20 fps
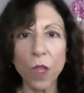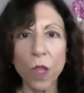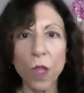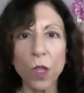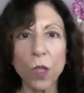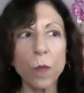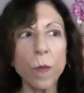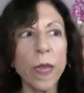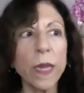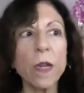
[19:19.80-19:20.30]

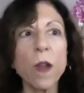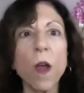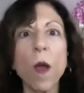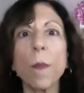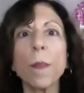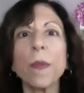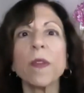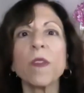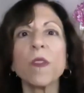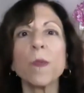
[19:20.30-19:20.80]
You may not
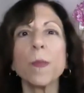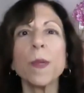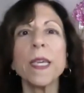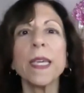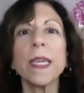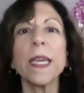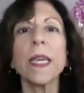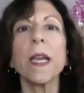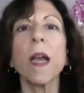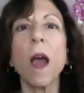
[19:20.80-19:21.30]
be
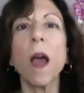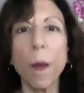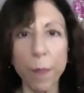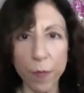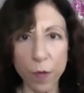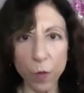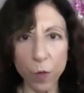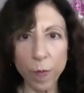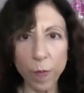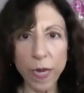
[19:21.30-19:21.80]
speaking up.
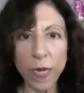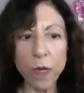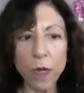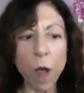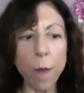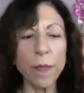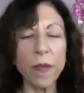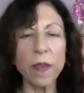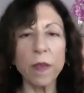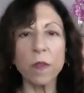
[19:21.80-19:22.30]
You may
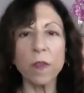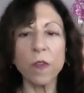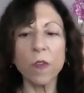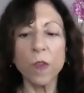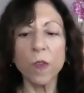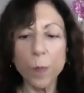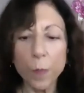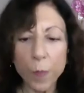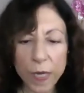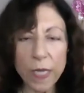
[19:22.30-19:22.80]
not be
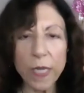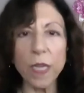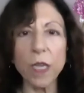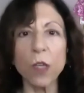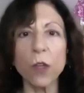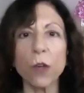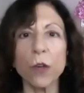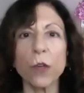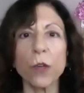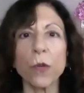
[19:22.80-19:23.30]

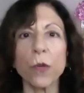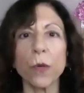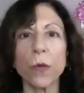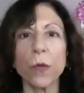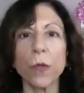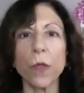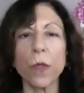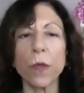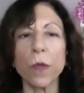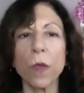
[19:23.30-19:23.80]
speaking your
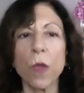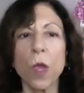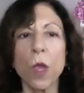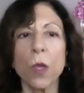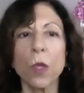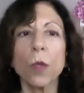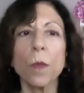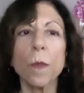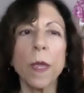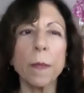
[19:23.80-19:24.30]
truth.
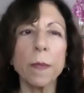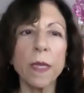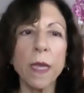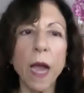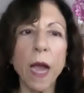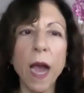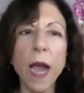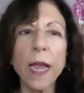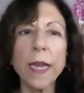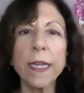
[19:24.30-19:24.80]
You may be
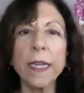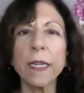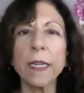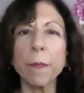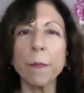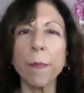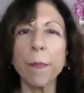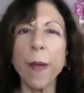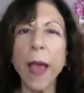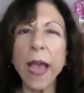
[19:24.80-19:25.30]
hiding
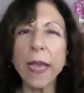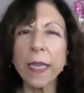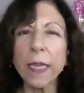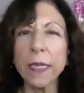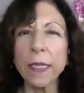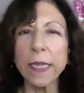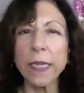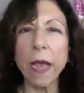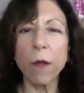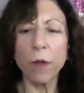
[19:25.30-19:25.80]
and
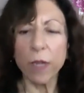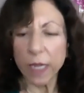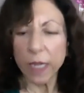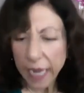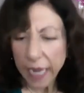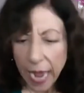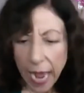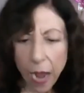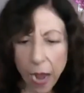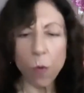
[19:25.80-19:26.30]
backing down and
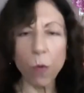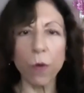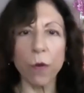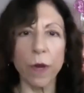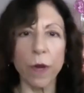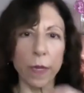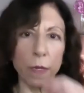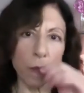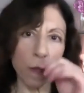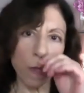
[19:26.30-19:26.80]

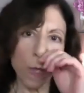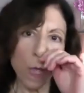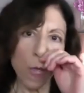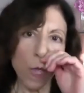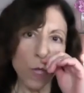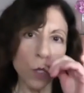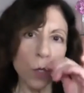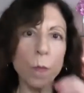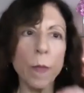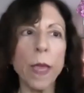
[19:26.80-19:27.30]
cowering.
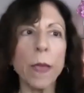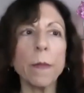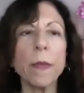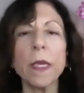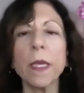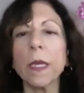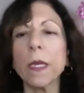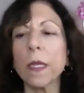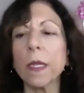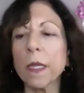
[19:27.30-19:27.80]
You may
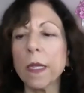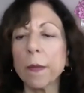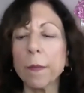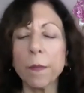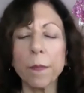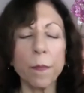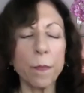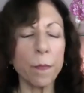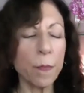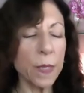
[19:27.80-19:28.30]
be
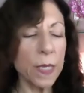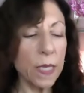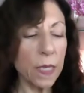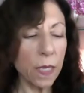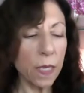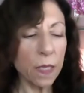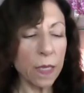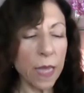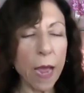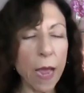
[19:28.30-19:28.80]

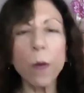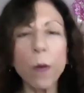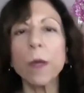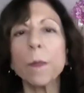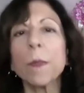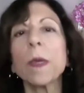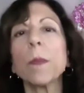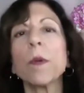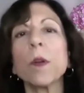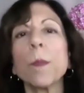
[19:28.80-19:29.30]
allowing
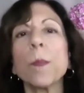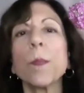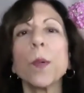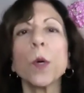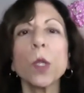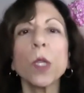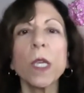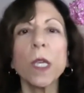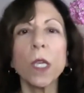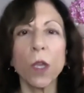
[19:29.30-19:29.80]
people to
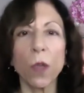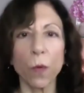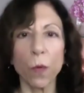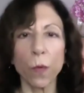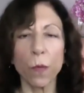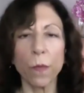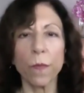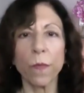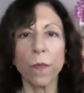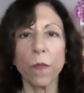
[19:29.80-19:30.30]
bully you
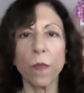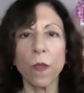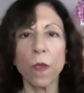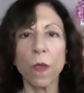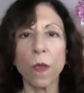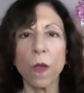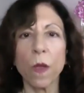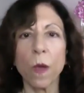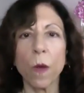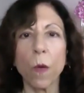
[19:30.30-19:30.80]

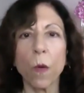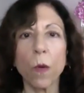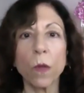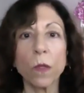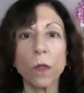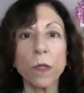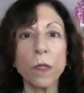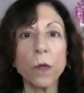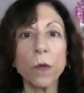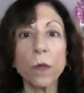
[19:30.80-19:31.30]
or
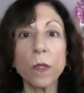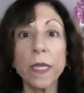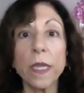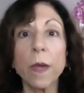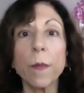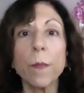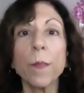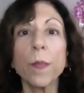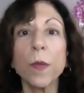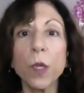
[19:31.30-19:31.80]
literally
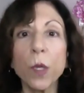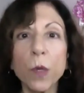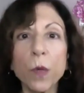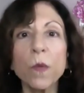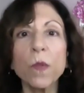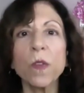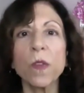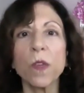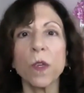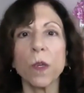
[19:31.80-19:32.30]

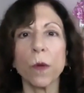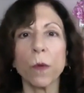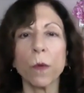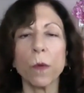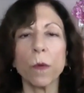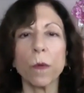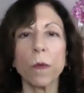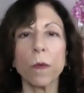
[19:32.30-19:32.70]
abuse you.